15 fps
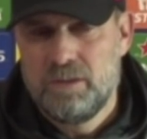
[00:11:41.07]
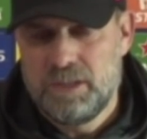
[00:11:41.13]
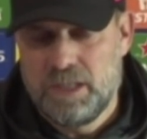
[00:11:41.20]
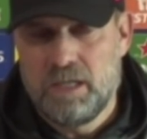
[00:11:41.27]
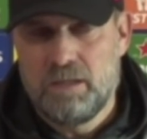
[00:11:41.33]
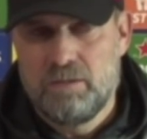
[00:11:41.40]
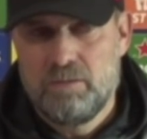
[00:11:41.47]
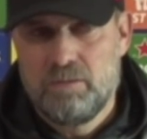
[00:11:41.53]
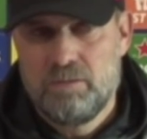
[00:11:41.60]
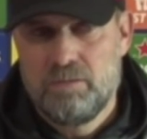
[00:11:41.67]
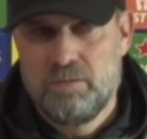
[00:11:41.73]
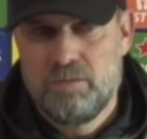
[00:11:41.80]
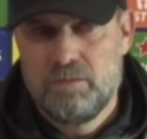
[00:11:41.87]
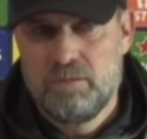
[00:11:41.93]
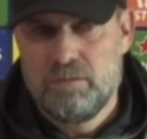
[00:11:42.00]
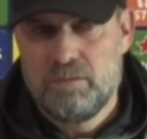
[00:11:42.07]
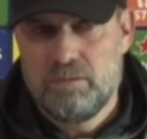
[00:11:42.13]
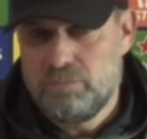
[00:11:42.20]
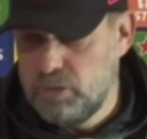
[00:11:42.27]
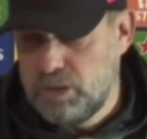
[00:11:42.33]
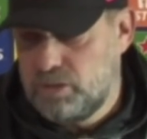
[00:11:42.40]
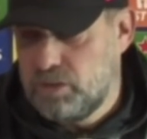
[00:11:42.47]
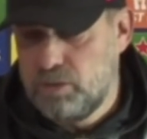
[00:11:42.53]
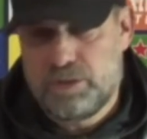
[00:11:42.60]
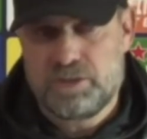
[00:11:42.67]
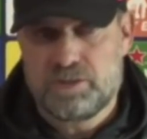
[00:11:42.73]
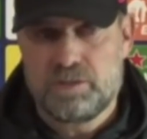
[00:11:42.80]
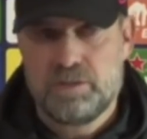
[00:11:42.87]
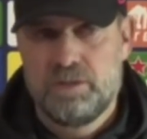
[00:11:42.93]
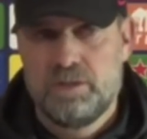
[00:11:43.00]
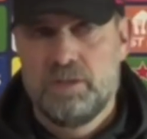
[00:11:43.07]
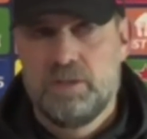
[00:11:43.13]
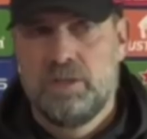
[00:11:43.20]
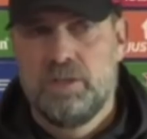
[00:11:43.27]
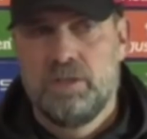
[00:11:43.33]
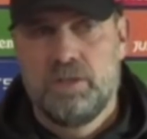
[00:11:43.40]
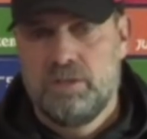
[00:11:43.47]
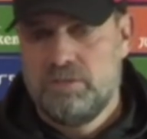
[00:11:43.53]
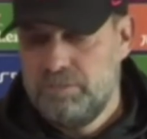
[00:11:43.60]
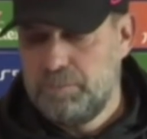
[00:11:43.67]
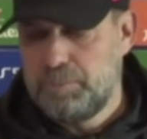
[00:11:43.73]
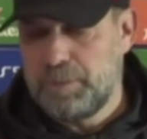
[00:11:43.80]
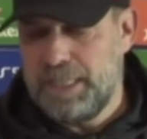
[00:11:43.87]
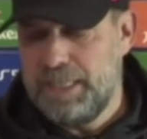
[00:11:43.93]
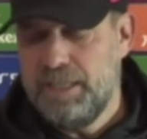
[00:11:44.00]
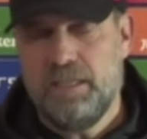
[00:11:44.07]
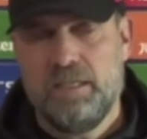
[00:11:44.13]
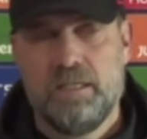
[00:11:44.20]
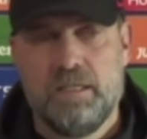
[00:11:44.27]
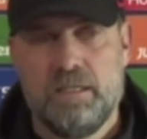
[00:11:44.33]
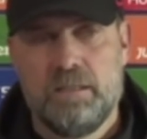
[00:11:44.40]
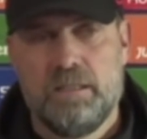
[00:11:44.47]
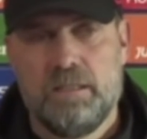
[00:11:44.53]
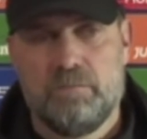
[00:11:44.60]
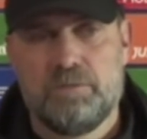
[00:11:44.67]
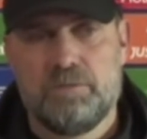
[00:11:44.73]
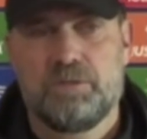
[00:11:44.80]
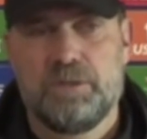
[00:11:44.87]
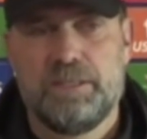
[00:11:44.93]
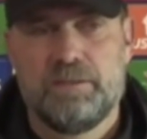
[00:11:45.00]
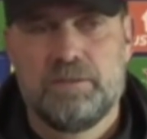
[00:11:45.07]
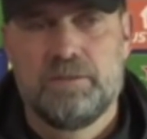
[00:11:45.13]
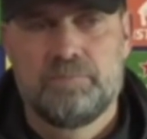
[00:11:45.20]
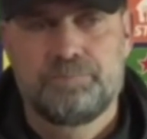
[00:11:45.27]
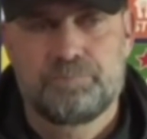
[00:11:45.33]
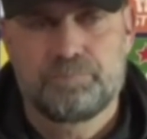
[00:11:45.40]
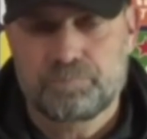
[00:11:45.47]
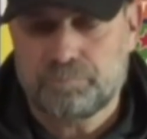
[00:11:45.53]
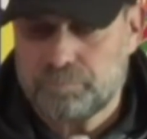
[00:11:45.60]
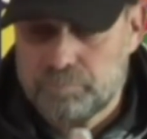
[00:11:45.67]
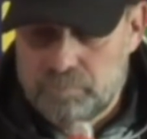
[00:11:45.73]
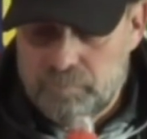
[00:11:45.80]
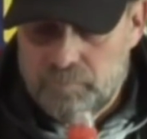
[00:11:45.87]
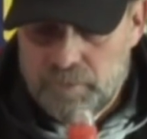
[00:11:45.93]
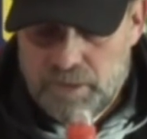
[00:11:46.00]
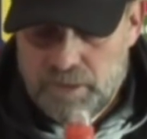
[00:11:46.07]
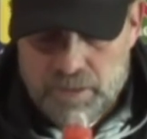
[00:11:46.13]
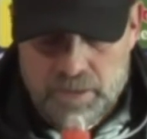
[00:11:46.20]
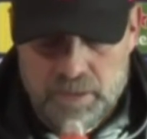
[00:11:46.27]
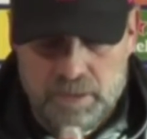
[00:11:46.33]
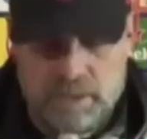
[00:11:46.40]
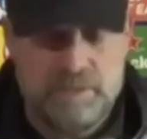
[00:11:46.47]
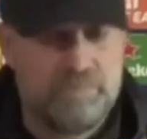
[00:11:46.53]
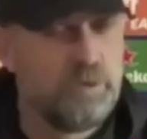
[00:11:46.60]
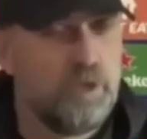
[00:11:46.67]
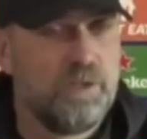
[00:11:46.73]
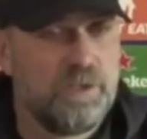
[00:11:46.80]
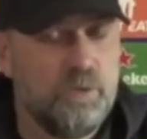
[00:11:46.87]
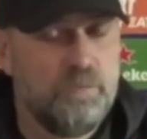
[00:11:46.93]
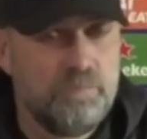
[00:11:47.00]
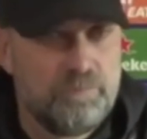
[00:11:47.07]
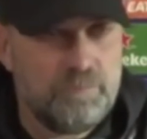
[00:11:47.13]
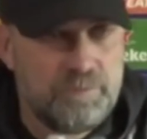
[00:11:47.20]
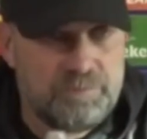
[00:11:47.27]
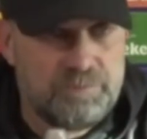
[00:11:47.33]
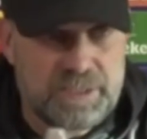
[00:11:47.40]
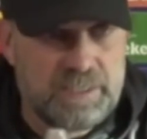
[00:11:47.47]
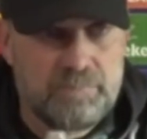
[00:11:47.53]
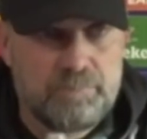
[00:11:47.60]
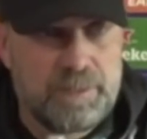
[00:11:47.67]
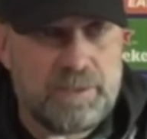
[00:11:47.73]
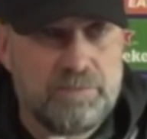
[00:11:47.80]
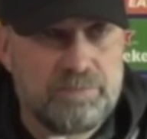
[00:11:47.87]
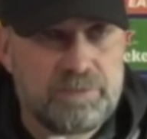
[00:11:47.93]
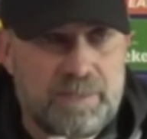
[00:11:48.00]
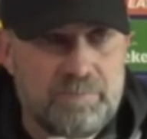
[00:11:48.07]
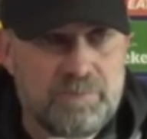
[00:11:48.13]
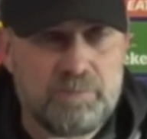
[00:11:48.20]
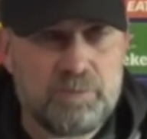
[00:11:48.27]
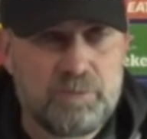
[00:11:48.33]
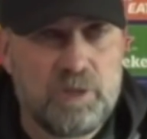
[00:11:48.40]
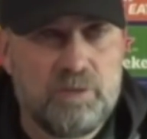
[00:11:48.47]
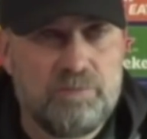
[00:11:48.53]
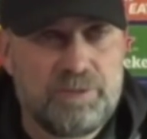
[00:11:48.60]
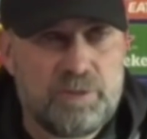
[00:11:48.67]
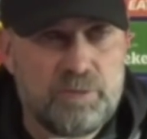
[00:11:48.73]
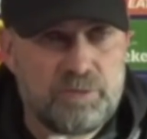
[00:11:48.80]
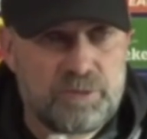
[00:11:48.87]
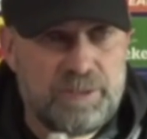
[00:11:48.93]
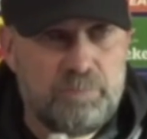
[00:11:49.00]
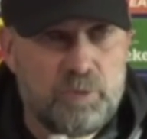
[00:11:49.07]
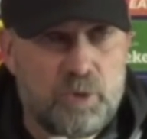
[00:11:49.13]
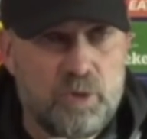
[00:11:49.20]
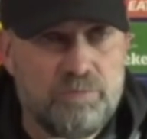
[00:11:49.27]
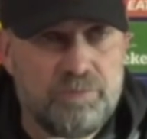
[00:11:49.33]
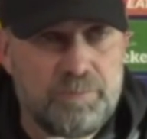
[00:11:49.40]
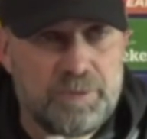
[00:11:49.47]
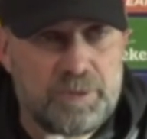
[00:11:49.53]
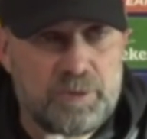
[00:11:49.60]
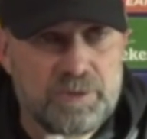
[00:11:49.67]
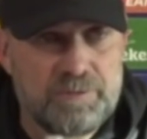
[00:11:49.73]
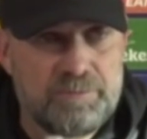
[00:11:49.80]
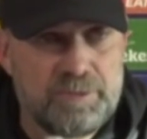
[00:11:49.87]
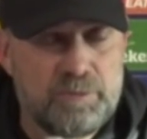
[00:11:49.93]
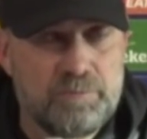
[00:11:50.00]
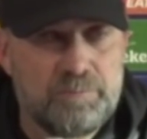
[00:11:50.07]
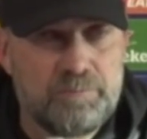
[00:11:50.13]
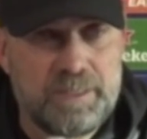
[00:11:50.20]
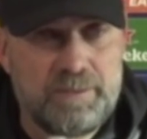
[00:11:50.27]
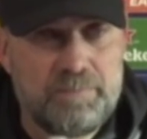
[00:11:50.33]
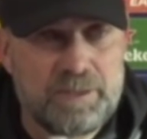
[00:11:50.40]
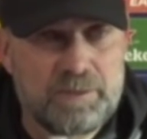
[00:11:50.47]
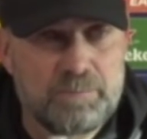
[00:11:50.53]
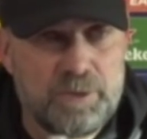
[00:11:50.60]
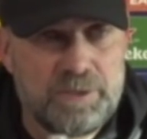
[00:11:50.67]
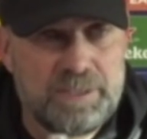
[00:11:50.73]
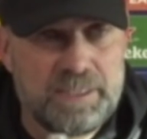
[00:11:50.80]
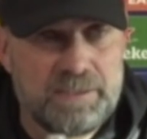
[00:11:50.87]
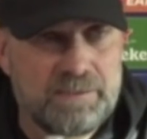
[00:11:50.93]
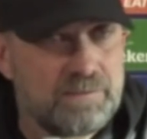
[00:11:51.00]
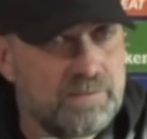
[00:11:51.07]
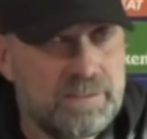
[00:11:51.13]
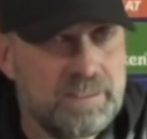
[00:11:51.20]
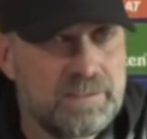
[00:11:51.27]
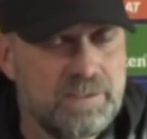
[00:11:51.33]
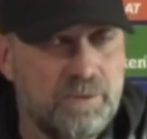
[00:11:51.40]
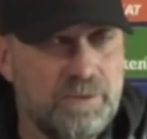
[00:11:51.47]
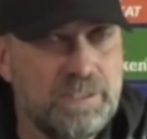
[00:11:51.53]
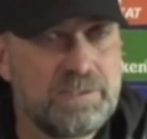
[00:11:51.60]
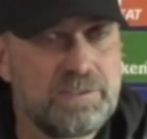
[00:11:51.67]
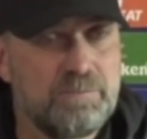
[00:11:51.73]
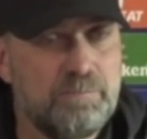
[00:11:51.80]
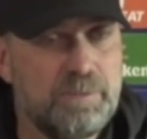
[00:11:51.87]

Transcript: Yeah, that's all it. We play or we train. And we all know, we've said it plenty of times, I would love if we could train more often, because we could play much more intense. That's how it is.